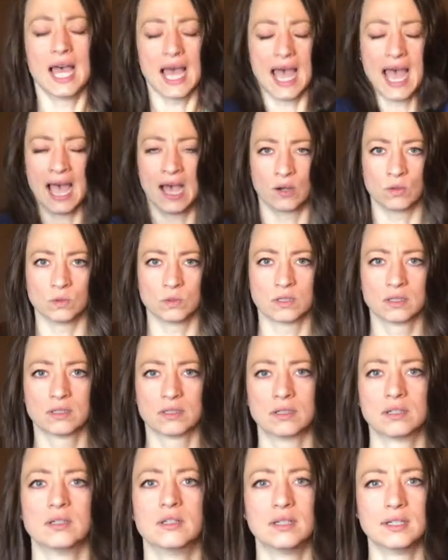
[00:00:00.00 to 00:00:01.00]
out,
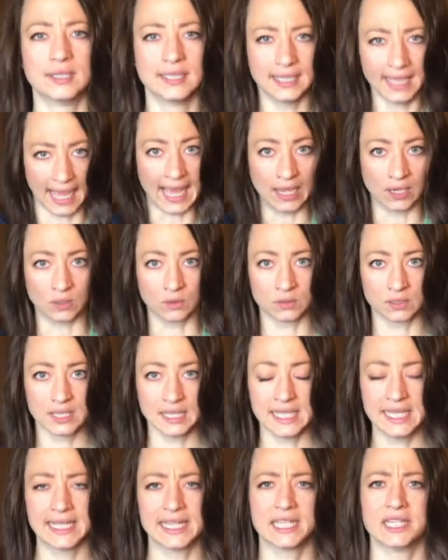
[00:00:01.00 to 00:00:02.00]
out.
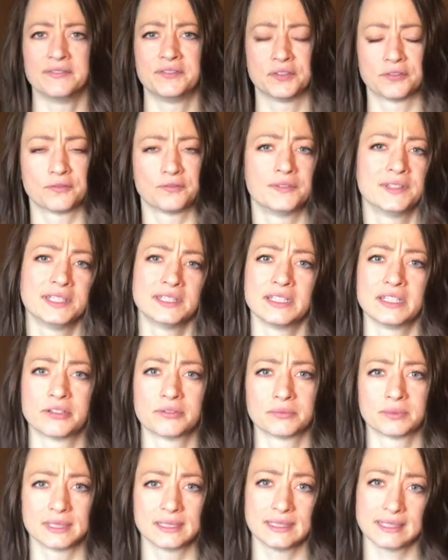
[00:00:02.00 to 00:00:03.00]
If you're
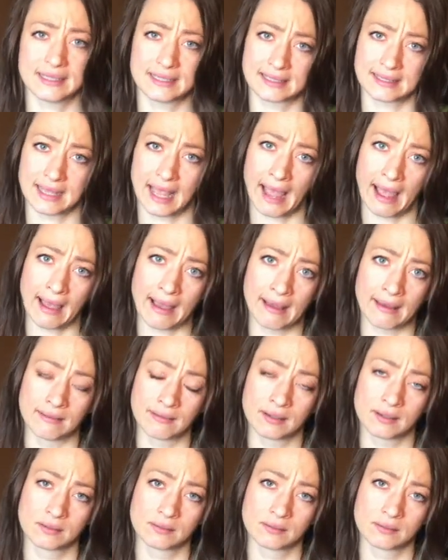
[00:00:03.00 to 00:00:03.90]
feeling really sad,